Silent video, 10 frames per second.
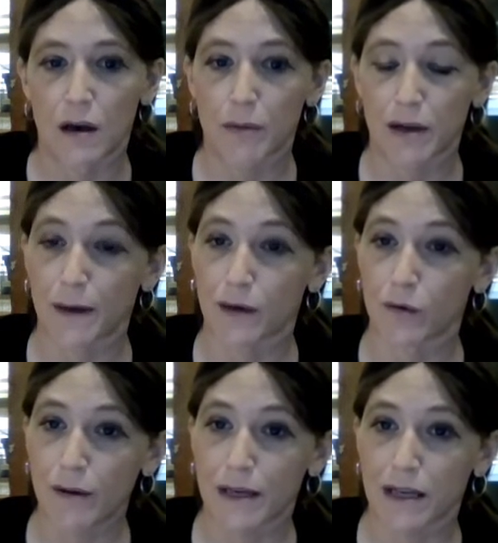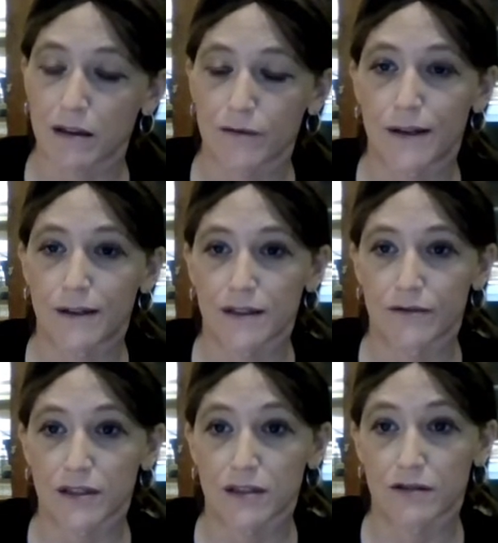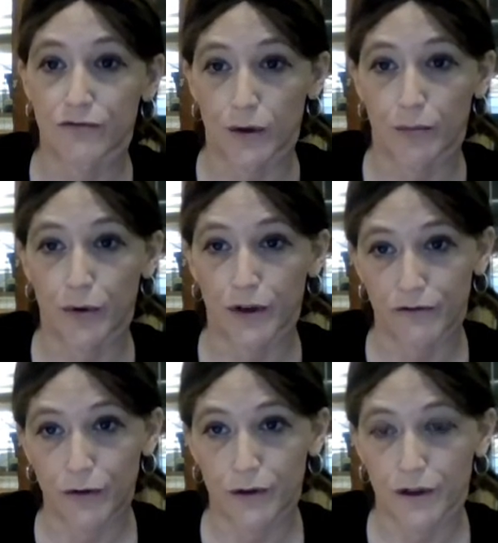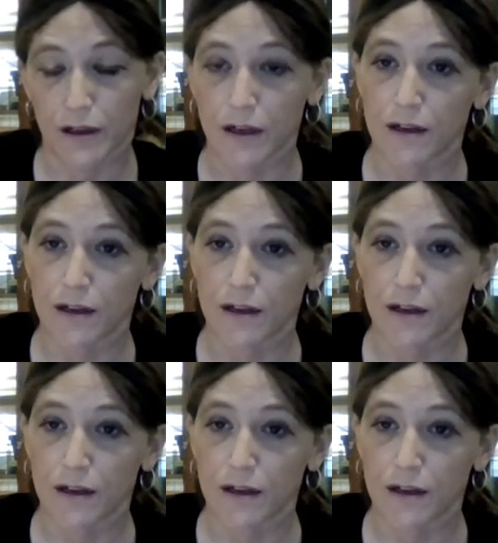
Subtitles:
But among women, the relative risk is 4.4,